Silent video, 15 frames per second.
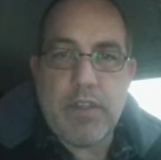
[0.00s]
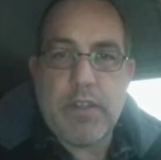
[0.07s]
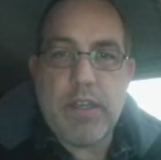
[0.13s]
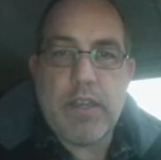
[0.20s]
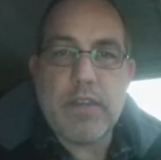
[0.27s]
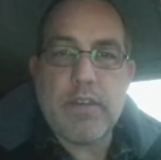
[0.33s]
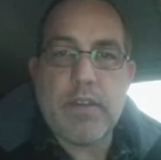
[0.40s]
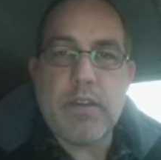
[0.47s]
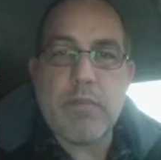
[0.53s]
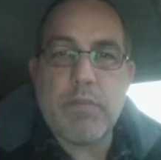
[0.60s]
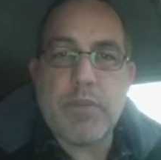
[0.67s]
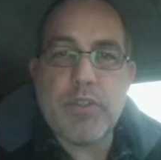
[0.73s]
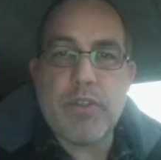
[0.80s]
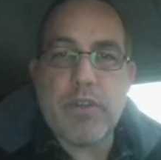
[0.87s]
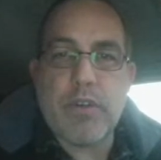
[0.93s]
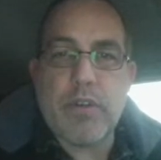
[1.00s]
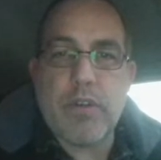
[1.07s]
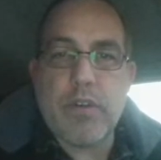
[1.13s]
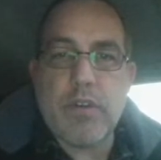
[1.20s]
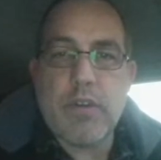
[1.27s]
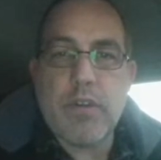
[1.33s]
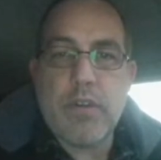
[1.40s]
intake temperature,
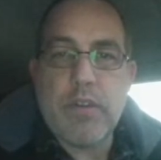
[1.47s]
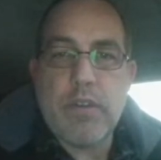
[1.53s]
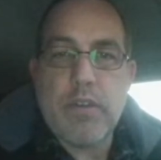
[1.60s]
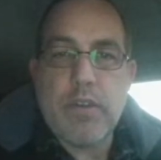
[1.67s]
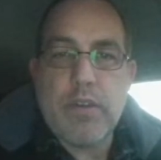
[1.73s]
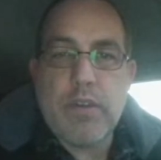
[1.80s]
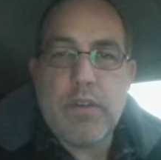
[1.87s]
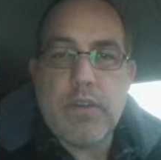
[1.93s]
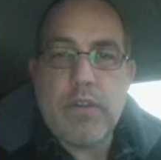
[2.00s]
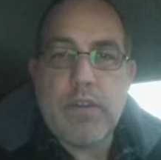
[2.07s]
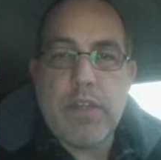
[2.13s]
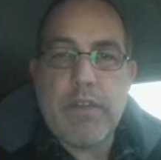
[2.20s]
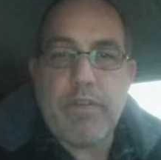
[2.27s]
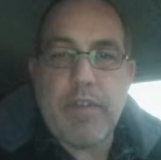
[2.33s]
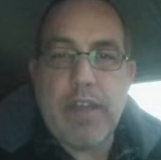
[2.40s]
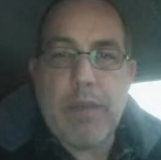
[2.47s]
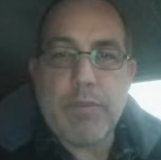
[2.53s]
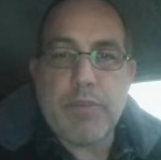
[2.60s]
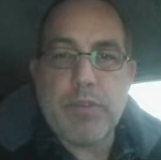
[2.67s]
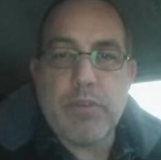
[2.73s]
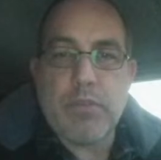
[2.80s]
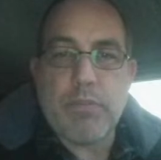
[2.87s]
definitely
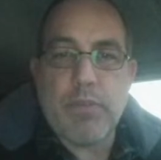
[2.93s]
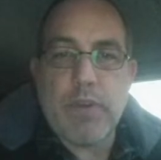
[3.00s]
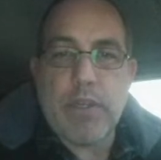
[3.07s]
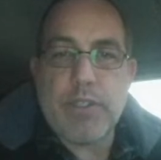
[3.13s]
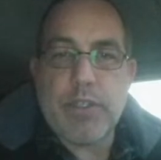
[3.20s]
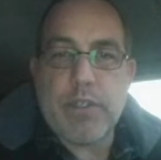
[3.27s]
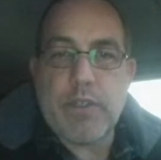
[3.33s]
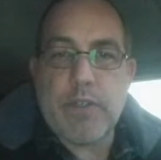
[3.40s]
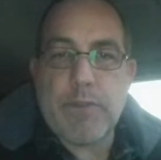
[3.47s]
absolute pressure.